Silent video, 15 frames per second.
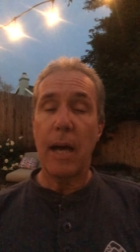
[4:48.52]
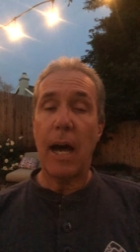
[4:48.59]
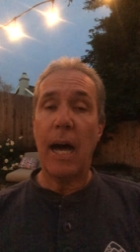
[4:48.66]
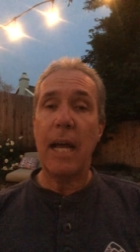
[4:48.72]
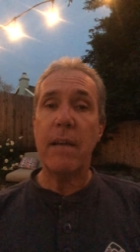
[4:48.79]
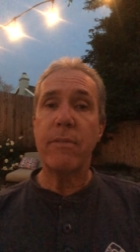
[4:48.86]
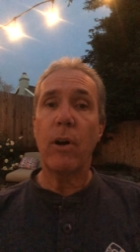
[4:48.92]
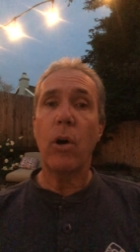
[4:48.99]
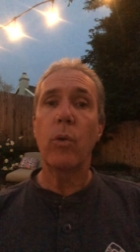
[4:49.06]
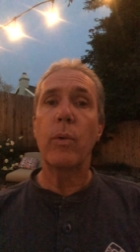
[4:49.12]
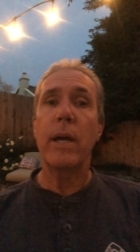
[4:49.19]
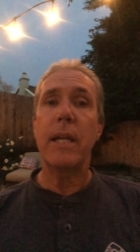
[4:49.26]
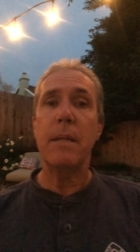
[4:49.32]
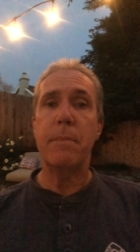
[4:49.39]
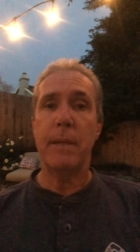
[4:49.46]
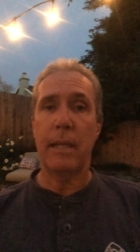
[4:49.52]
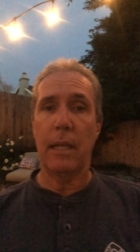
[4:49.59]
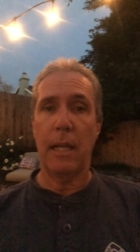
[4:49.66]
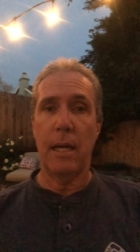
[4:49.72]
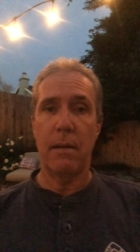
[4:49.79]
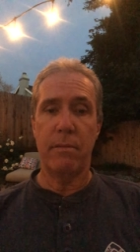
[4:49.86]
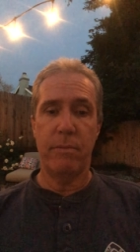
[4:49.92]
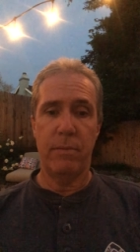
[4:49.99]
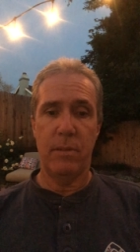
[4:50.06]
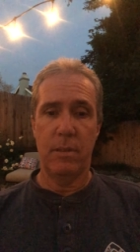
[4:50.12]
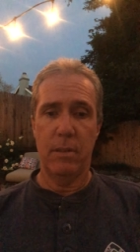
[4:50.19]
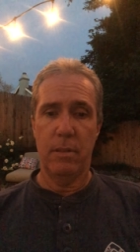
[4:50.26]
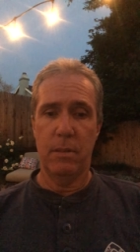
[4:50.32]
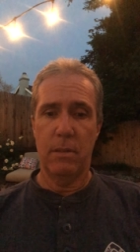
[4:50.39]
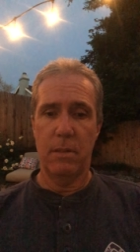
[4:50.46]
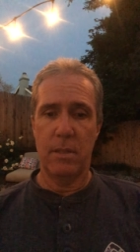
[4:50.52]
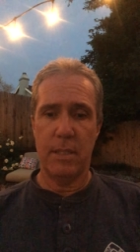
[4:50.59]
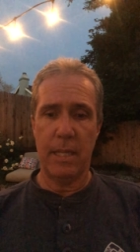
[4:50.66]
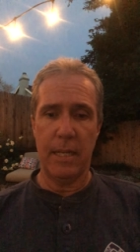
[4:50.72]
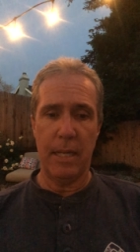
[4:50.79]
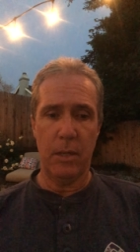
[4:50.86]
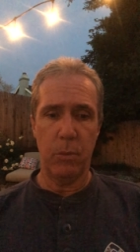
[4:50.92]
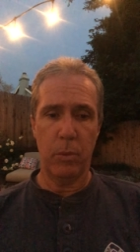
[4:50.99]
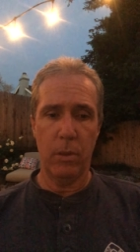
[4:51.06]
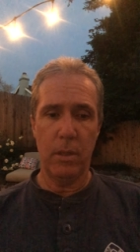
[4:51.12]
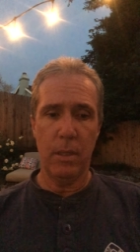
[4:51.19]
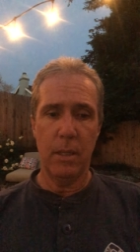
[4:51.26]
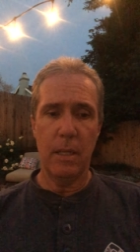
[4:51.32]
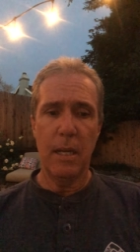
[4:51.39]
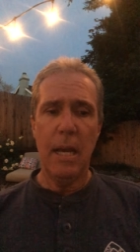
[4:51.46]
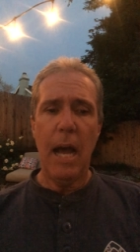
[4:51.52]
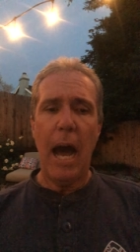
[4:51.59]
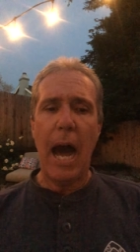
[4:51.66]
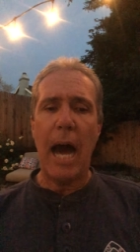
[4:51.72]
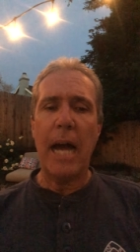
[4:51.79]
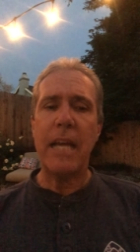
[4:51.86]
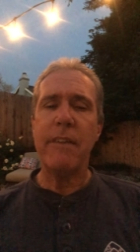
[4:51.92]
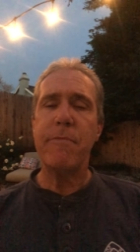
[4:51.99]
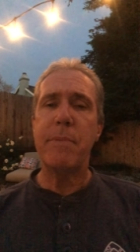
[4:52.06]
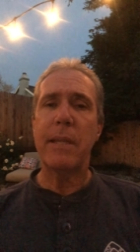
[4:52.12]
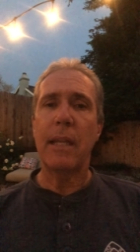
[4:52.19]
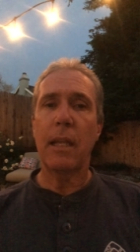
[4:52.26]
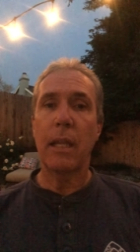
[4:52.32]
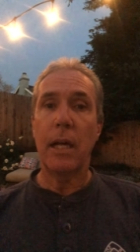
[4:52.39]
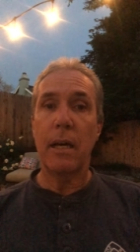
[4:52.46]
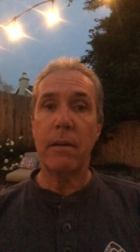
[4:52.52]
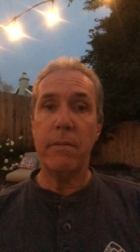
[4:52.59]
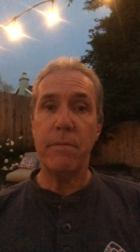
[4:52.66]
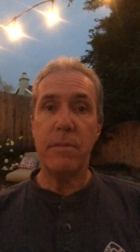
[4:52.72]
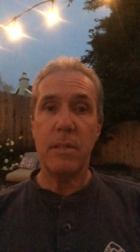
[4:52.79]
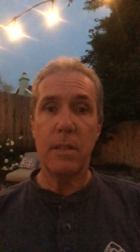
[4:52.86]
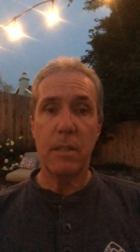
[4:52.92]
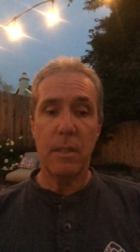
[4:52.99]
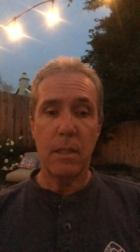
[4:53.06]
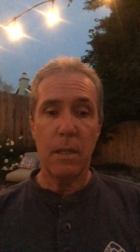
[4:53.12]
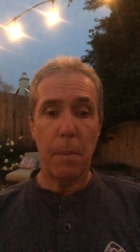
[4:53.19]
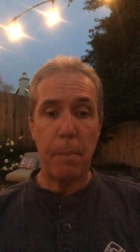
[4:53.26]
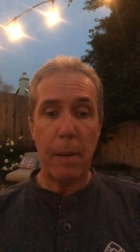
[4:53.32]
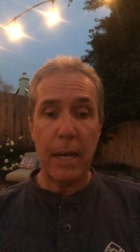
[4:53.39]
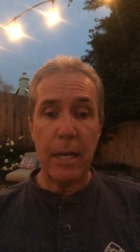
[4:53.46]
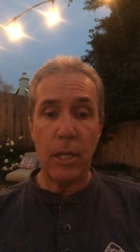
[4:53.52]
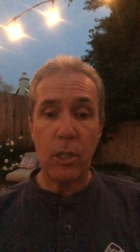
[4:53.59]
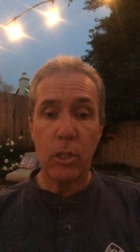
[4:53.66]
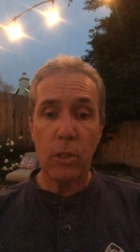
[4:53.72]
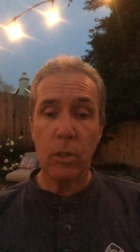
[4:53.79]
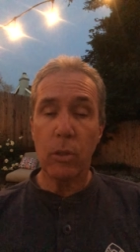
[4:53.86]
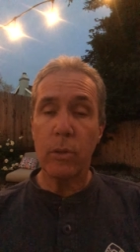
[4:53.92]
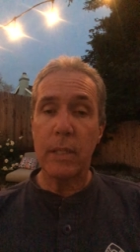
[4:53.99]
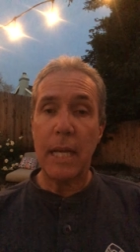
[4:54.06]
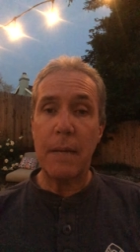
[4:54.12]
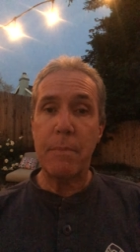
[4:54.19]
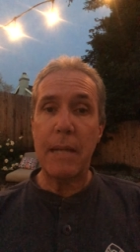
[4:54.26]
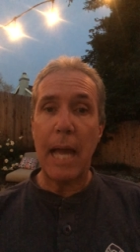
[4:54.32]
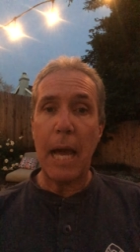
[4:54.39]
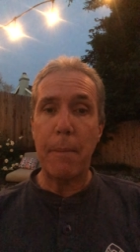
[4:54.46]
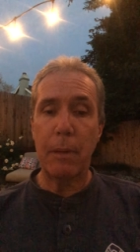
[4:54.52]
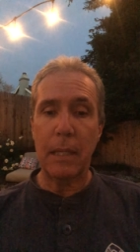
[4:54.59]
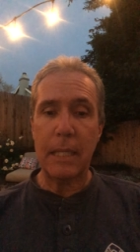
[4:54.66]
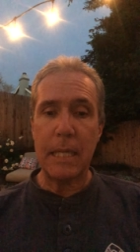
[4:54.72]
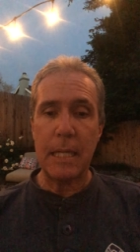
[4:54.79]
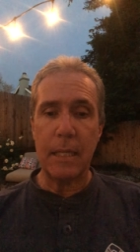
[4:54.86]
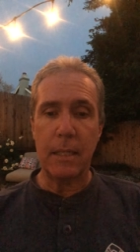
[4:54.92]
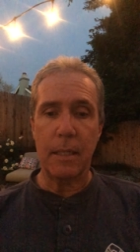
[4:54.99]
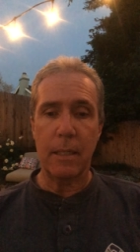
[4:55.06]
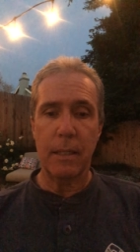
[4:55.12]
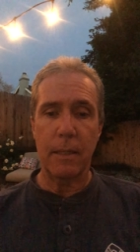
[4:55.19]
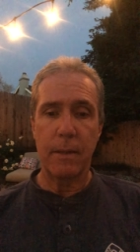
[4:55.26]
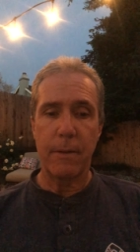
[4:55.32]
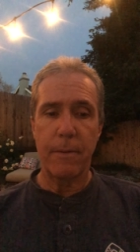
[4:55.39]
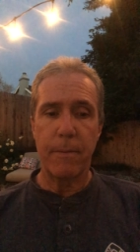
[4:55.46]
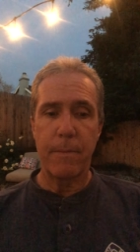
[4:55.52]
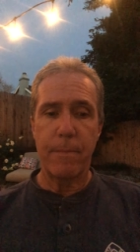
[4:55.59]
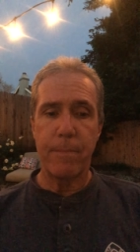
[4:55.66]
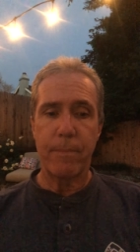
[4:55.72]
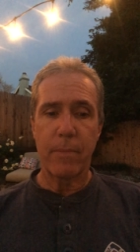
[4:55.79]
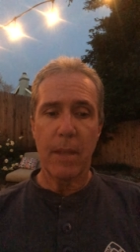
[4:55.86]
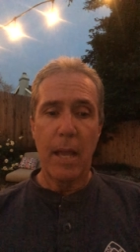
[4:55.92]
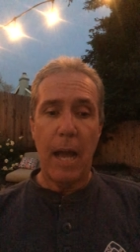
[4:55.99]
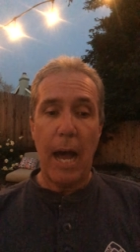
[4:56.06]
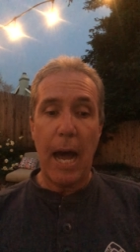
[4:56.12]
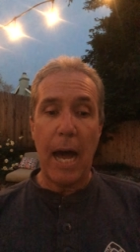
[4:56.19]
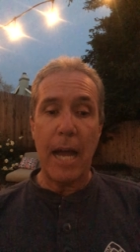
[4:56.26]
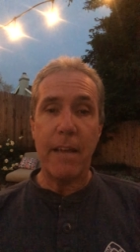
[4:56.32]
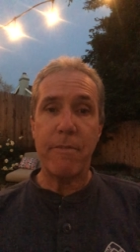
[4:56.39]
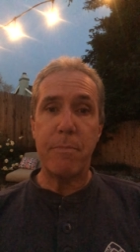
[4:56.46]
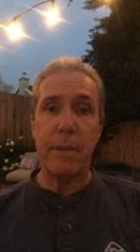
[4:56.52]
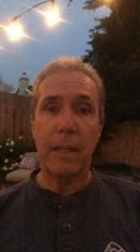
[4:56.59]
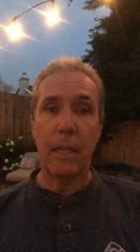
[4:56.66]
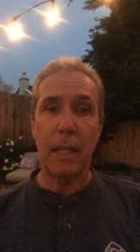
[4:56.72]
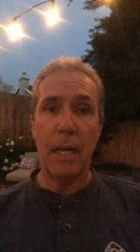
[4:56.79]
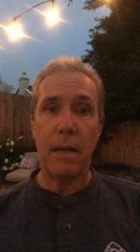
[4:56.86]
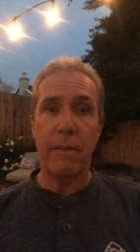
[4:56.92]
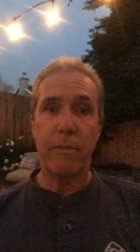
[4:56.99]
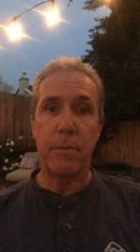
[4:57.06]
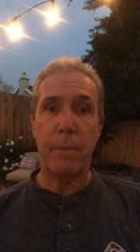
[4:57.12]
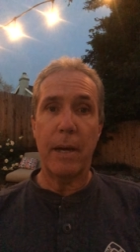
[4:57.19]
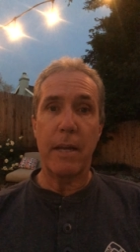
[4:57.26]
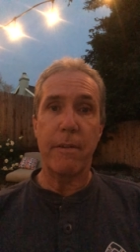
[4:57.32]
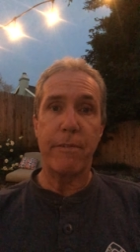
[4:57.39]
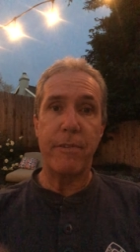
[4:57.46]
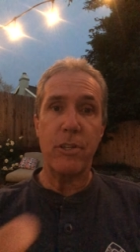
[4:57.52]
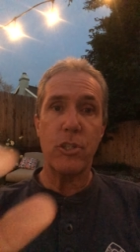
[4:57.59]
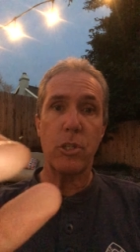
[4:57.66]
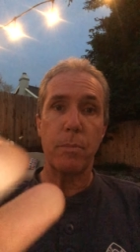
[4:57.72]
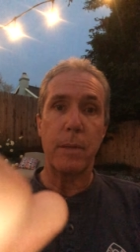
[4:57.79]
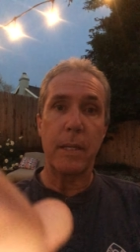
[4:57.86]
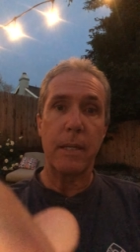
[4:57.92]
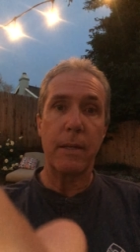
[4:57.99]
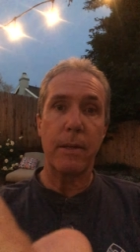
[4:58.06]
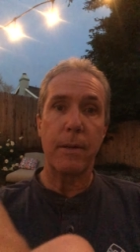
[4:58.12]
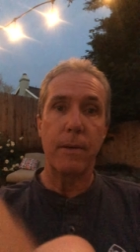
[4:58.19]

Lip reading: "I have already been loved," said Edward. "I have been loved by a girl named Abilene. I have been loved by a fisherman."